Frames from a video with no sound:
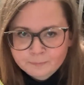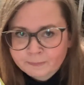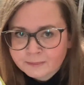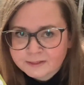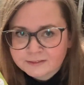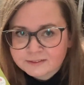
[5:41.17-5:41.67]

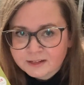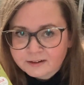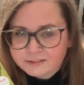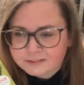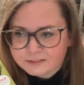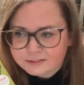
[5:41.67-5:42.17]
these
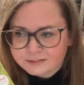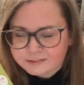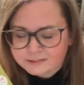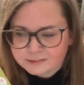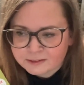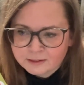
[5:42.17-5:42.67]

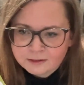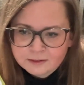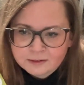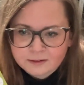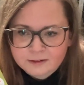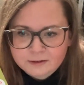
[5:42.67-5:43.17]
characters,
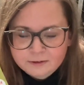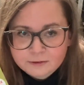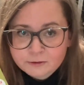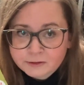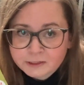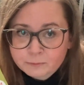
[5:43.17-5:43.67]

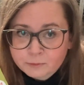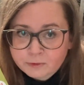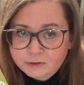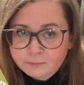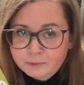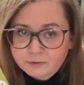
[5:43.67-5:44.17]
learning more
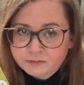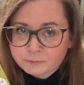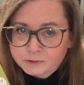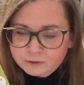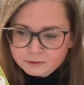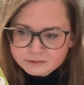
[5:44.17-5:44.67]
about the
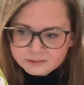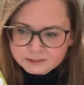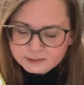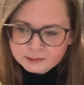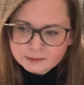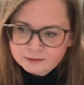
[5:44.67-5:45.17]

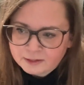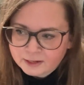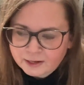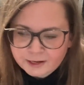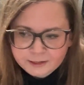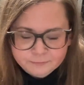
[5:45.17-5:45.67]
mythology.
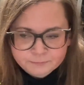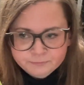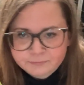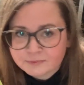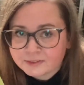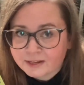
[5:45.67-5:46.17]
And
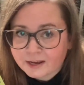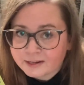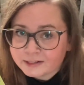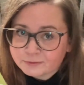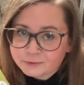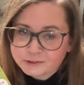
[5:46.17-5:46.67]
yeah,
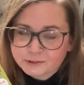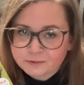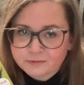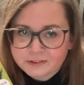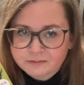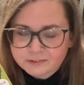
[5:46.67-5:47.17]
it was so
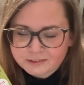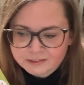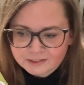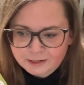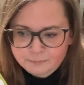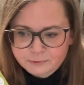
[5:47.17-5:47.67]
vivid
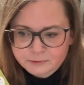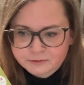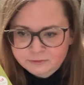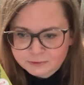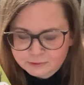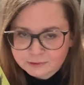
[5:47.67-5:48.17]
and
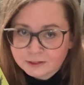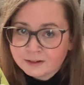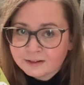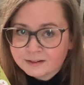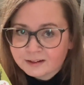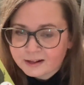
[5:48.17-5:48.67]
beautiful
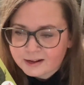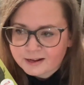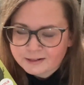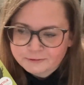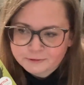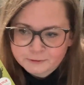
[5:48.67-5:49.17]

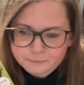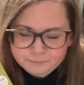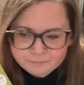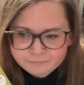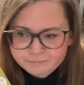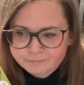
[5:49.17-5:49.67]
and
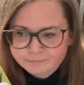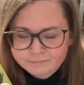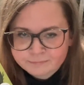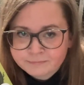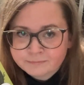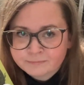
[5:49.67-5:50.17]

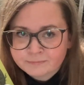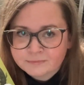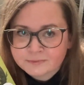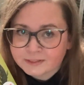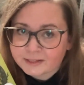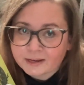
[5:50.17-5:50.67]

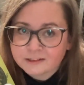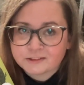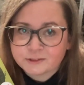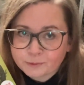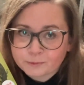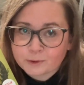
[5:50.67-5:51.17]
yeah,
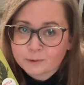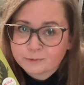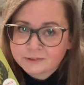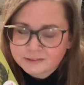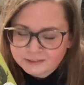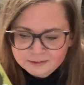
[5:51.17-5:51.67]
so
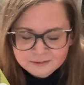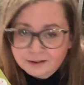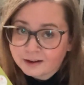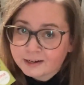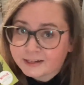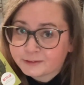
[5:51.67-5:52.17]
cozy.
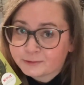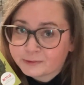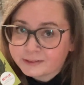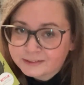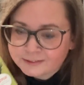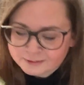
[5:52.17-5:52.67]
I adored
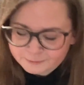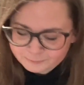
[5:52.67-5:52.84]
it.